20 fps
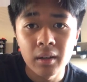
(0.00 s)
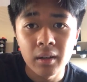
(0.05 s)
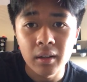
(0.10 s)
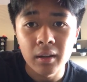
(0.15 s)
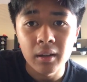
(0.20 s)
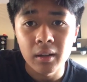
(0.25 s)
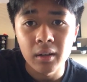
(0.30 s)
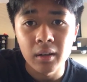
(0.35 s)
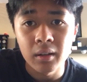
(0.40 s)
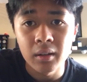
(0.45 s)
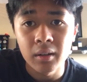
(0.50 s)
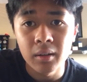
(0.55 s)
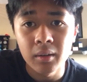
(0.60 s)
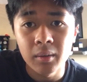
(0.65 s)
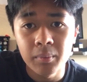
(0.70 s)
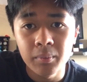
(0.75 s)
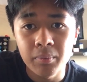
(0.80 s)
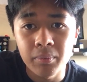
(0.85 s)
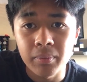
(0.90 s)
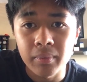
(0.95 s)

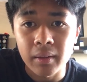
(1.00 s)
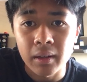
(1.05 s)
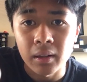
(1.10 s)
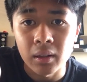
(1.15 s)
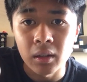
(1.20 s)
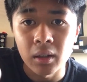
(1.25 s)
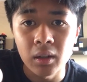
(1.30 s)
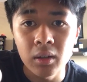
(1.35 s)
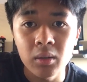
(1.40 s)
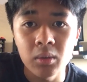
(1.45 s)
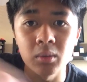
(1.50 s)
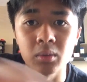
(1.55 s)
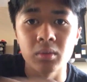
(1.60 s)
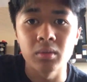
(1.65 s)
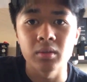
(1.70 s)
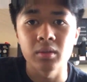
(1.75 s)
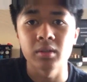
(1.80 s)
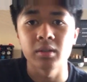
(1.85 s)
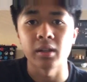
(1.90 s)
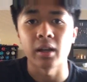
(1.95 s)
Hello,
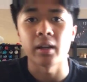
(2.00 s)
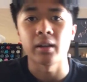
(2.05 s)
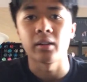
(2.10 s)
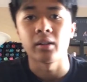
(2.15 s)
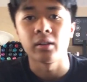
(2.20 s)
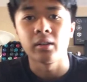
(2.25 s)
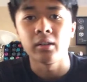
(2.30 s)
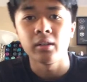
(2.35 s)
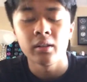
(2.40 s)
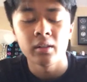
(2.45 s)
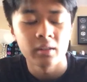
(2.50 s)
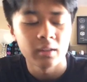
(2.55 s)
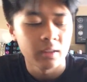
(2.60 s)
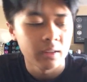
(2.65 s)
Xander.